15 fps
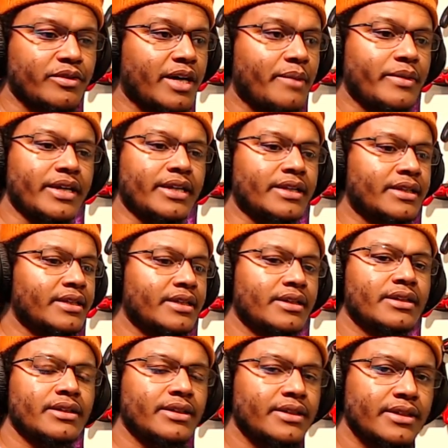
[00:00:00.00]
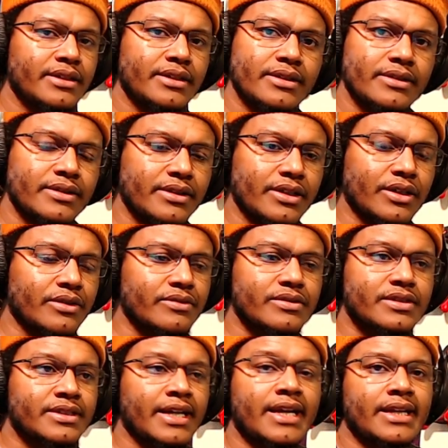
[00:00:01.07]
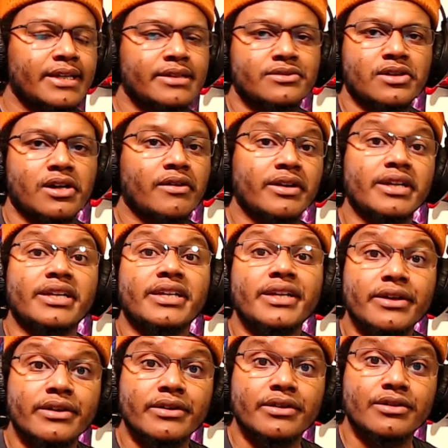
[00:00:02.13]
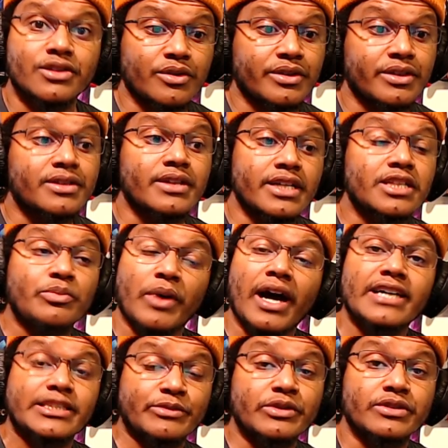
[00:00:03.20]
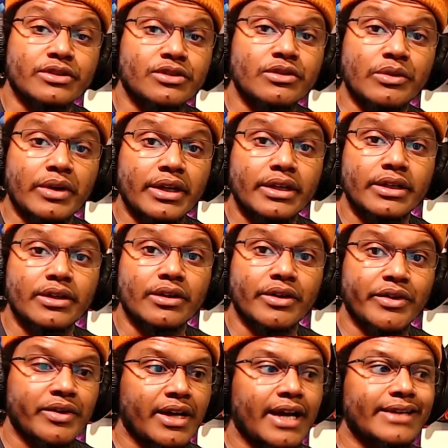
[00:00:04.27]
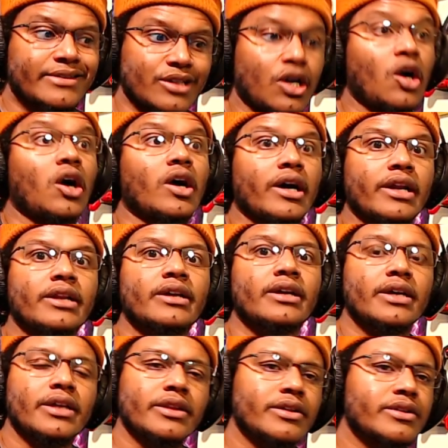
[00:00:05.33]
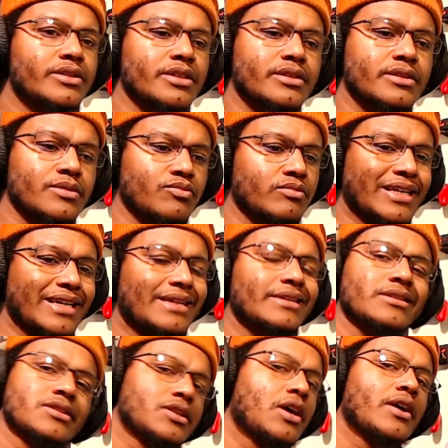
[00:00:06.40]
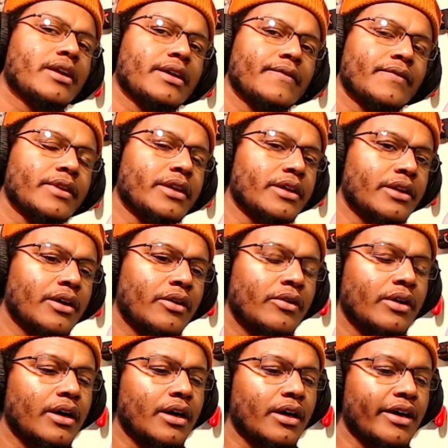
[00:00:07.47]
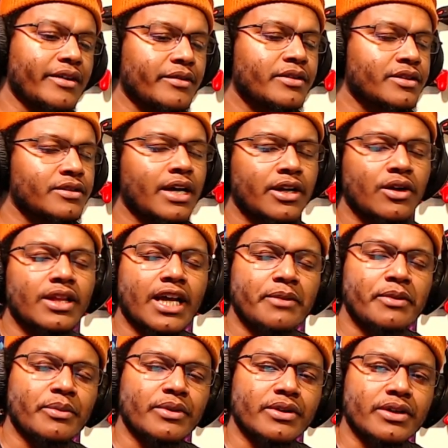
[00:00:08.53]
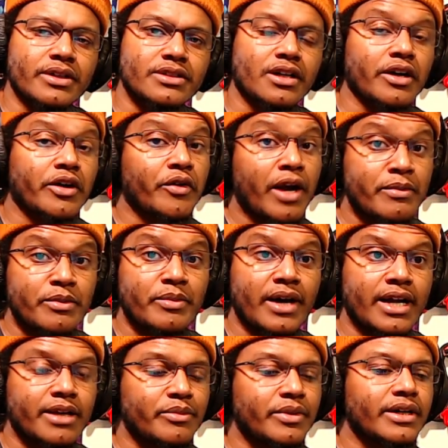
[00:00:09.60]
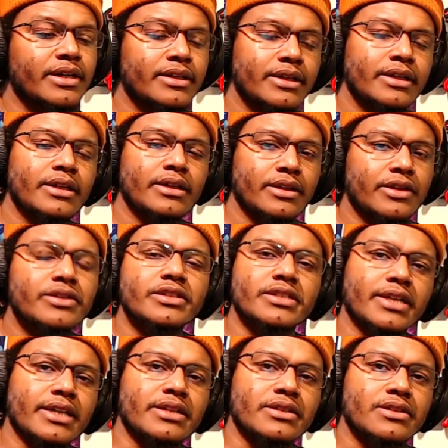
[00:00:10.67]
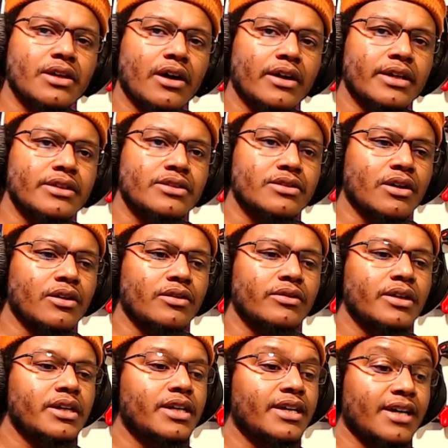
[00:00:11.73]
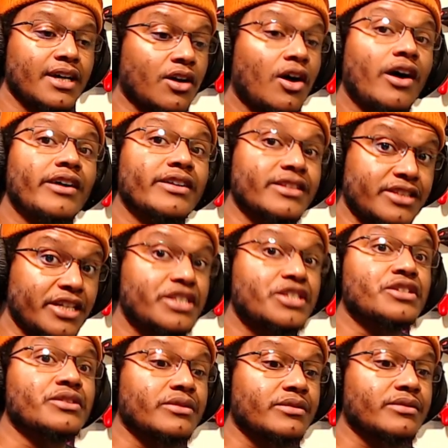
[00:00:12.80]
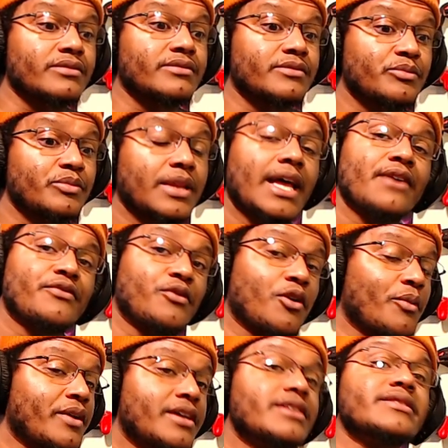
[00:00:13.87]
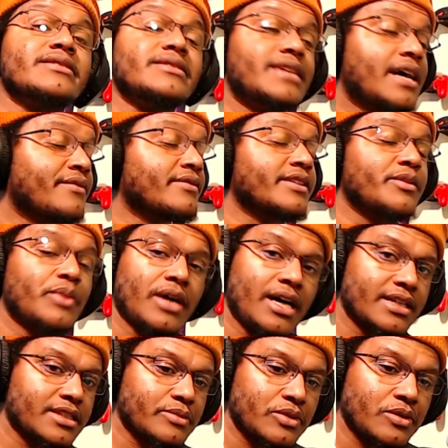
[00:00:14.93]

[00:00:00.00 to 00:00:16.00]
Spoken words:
I mean, you know, Stadia is already here, so it's possible to do it. You know, they're not gone. They're just getting started, you know. I know a lot of people that are going to talk crap about it, but they're just getting started. So an all digital platform is definitely possible.